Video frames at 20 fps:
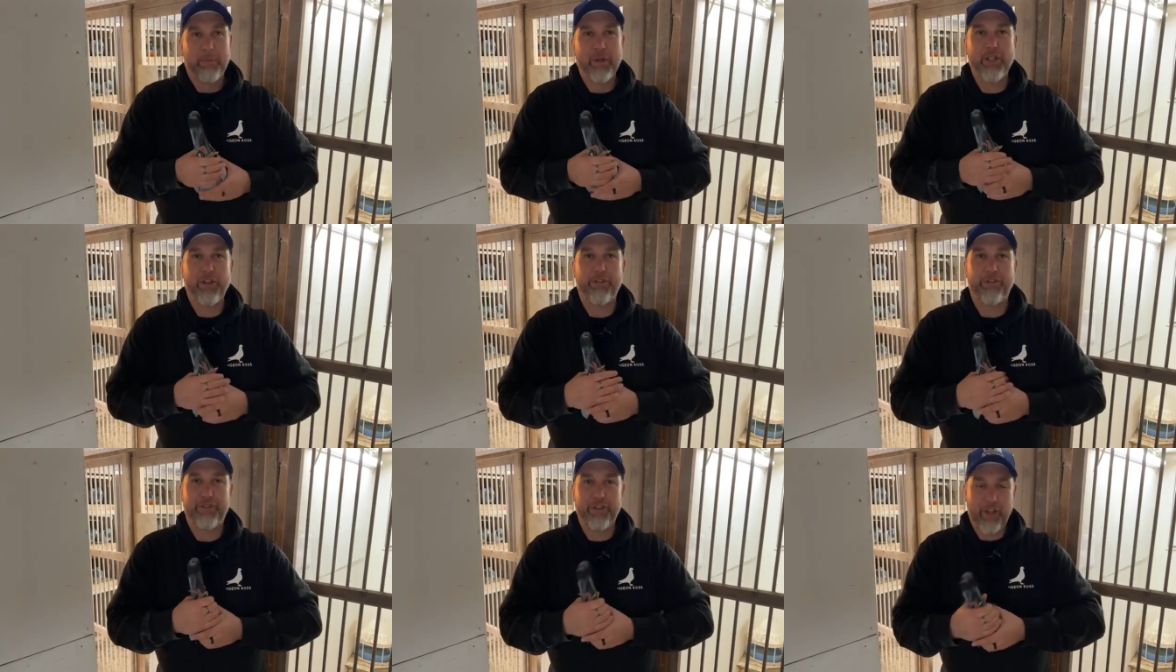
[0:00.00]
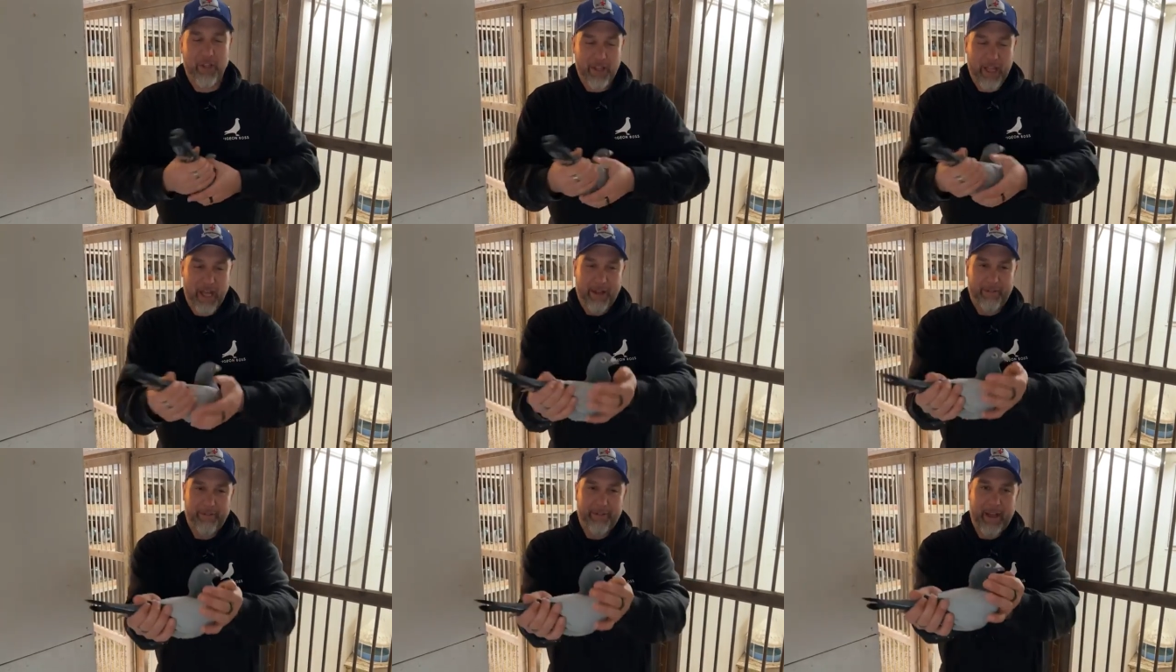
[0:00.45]
but you feel
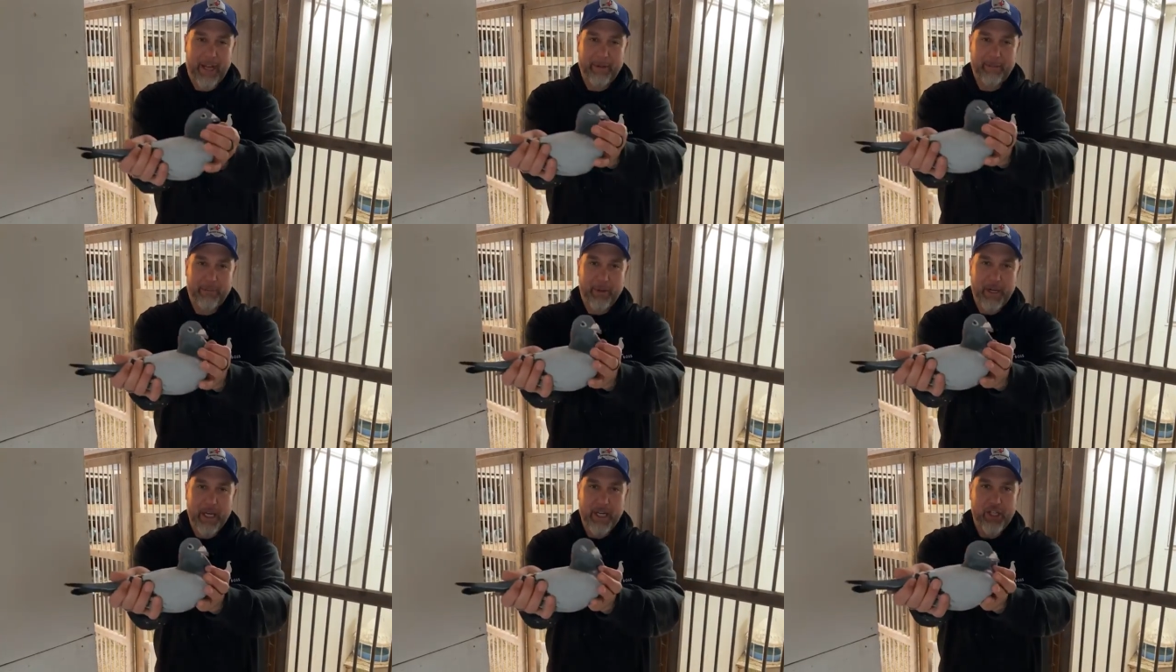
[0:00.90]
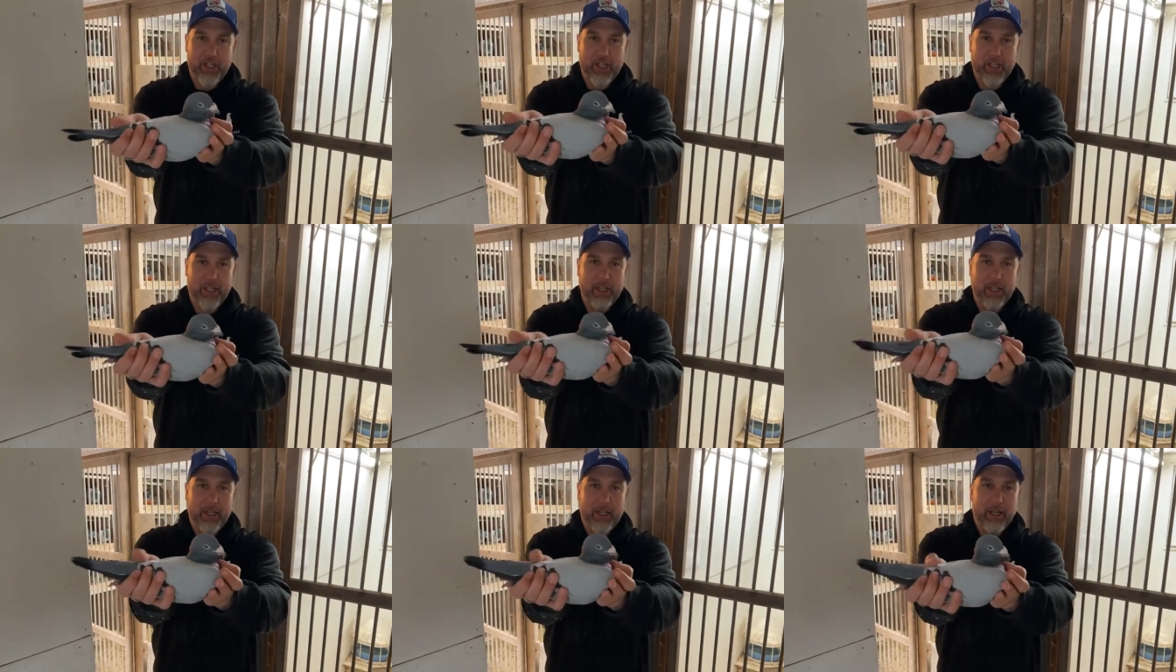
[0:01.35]
that
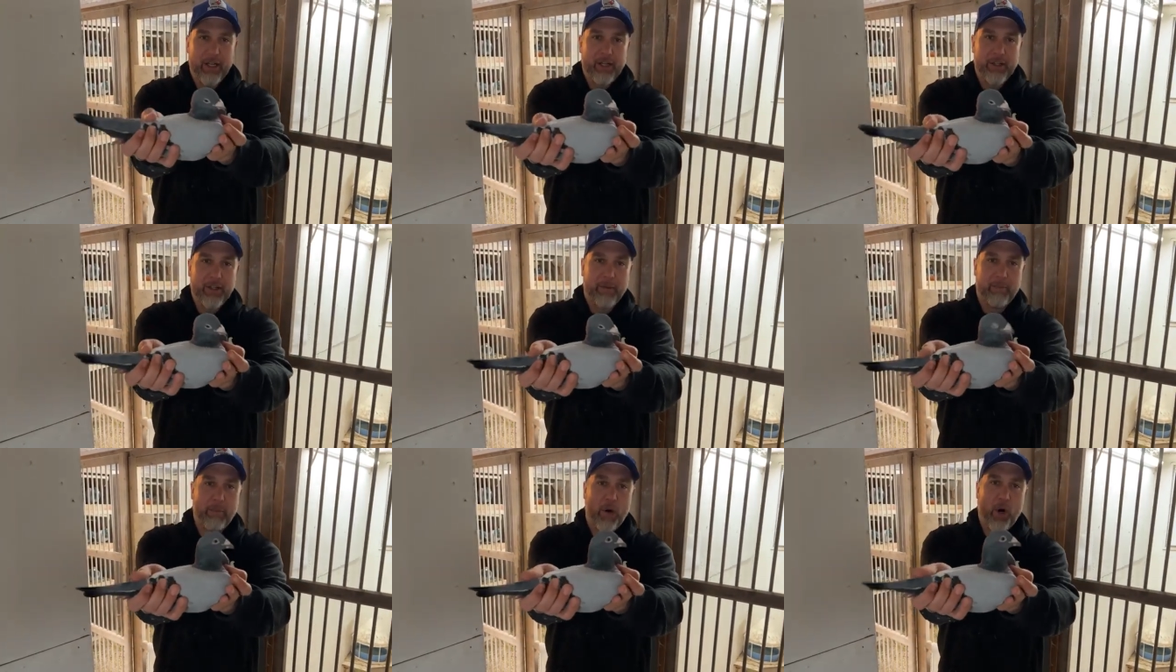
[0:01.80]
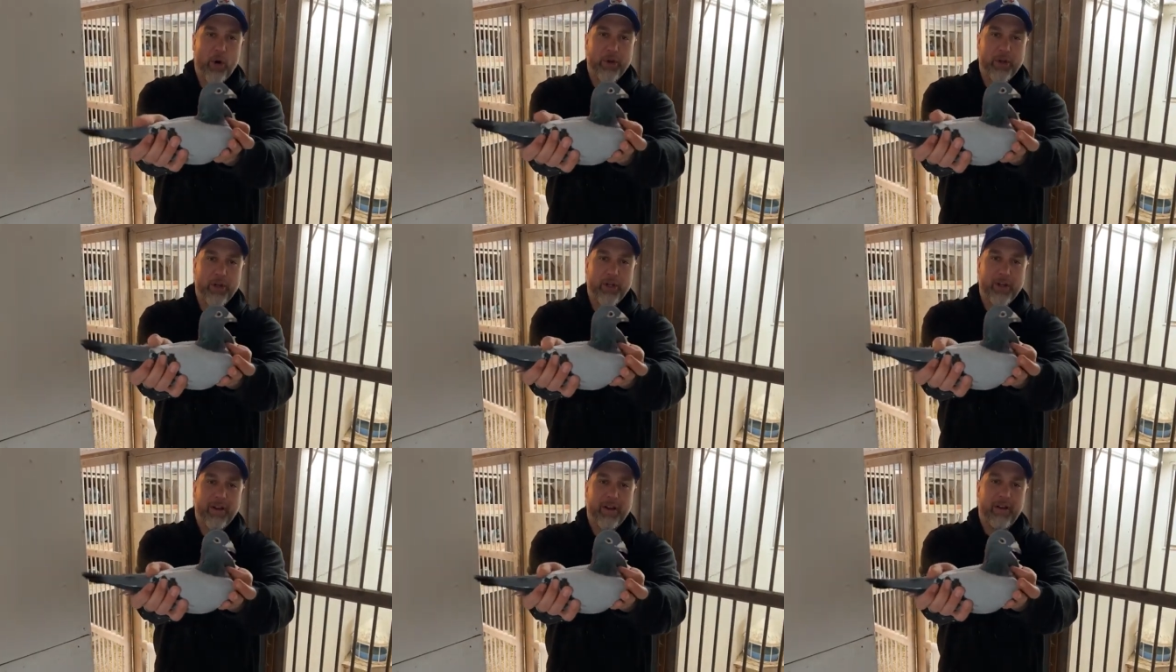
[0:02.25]
vibration, the
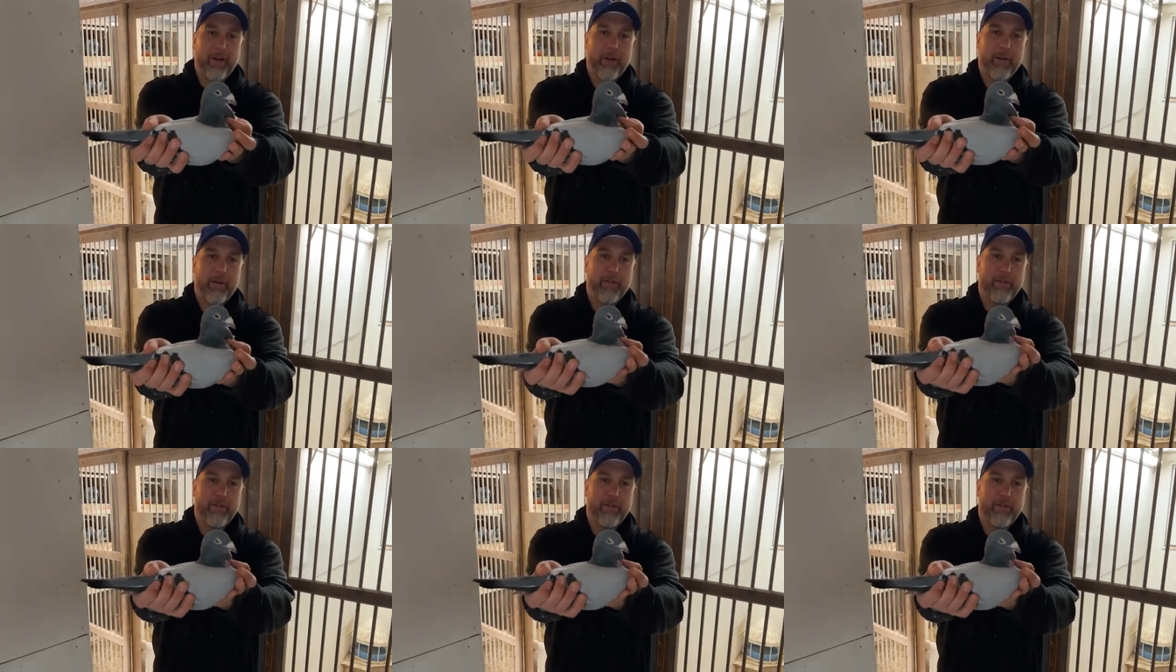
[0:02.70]
motor,